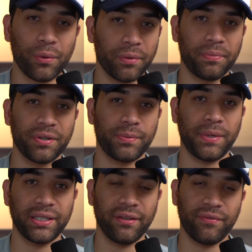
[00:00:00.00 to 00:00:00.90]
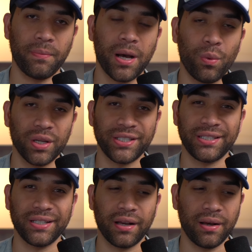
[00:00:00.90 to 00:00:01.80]
our perspective about what's
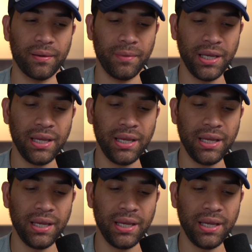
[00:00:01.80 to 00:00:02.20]
to come.